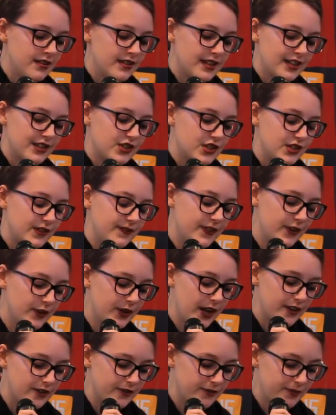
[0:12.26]
that she felt
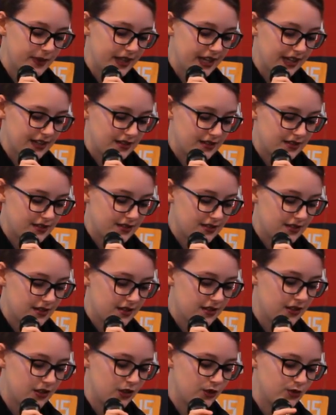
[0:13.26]
out of place,
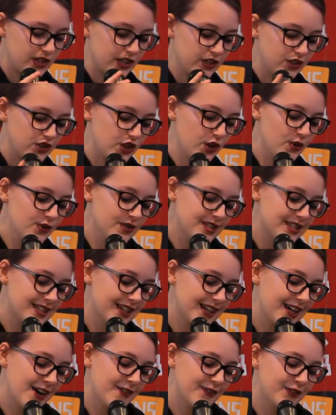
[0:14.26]
using jokes
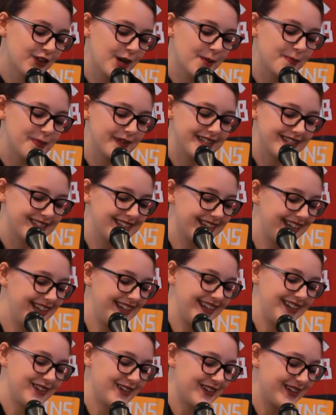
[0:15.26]
to cover up
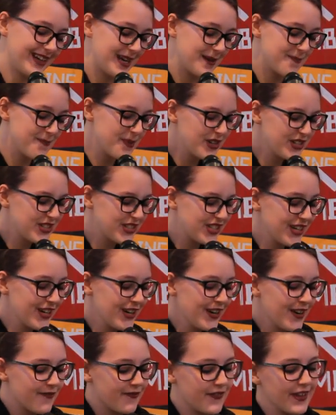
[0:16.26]
insecurity,
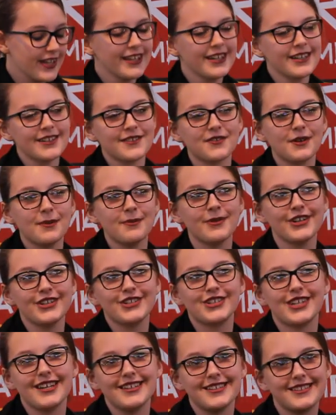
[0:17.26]
pushing feelings from her
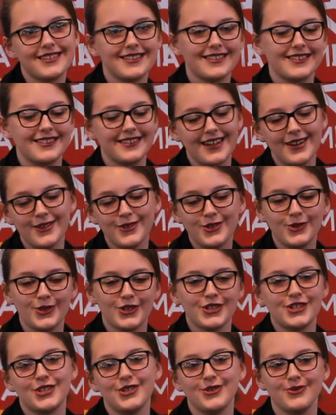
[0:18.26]
chest down to her
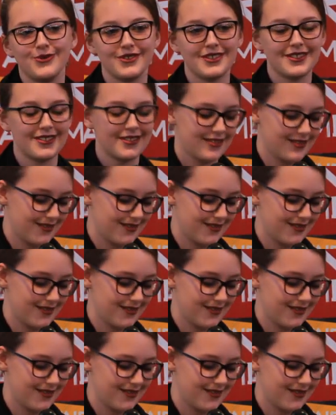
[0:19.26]
shoes.